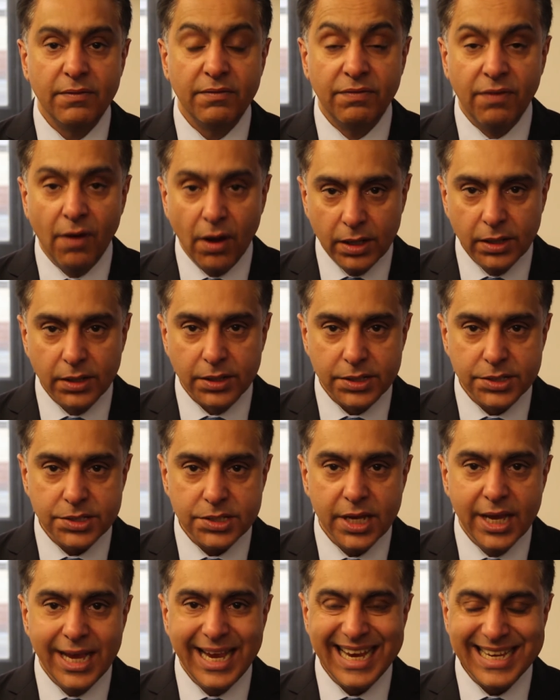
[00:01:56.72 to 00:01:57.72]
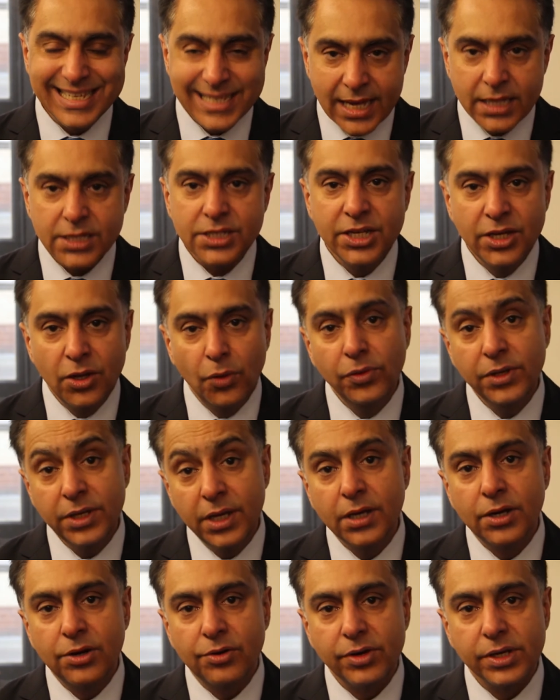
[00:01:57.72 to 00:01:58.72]
violence is actually on
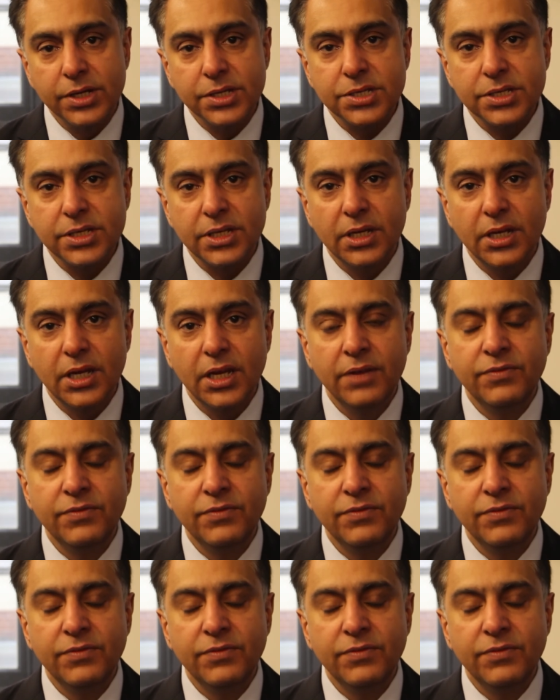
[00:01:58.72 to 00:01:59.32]
the increase.